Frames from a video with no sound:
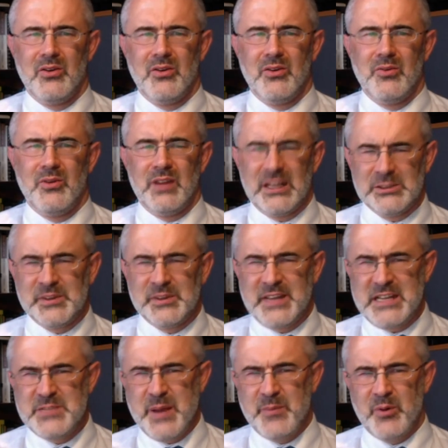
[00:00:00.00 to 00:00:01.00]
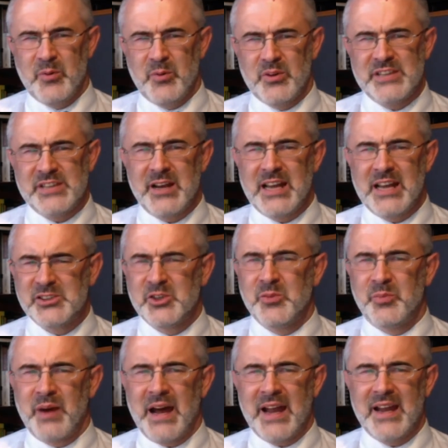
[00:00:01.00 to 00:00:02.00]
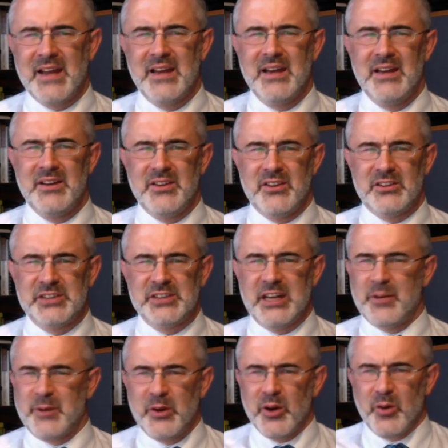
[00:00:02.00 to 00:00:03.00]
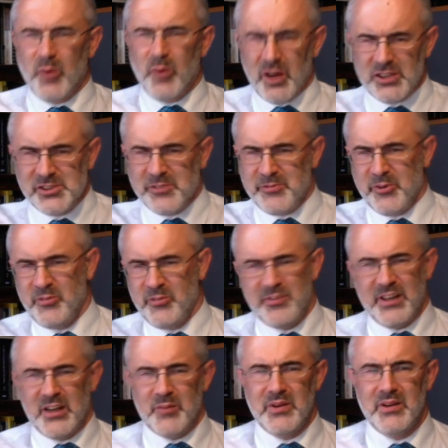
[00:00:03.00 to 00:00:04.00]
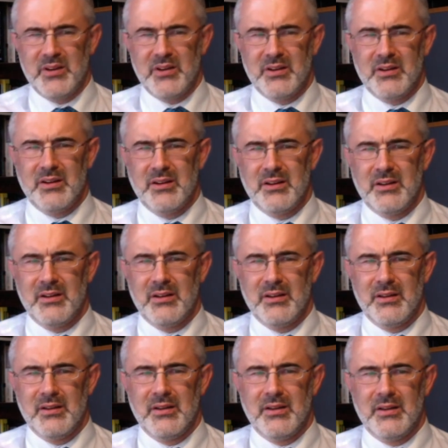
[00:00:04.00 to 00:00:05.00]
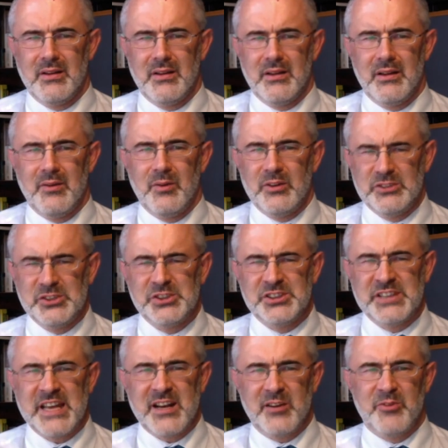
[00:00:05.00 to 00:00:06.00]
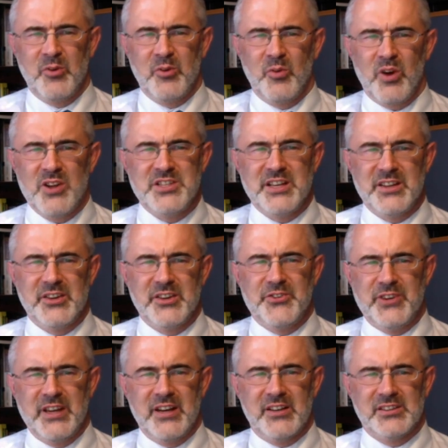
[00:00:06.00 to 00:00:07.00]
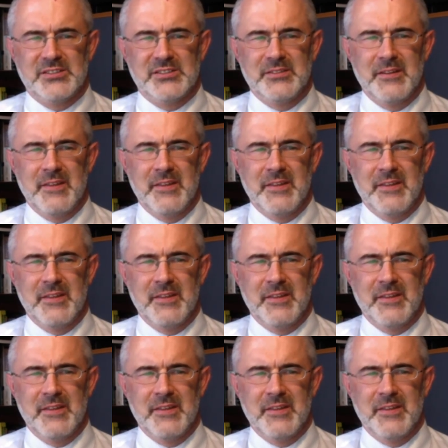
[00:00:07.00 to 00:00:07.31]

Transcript: Well, that's what these people were saying. Let's go back to the trailer. We don't want to watch the full film. We'll just settle for watching the trailers.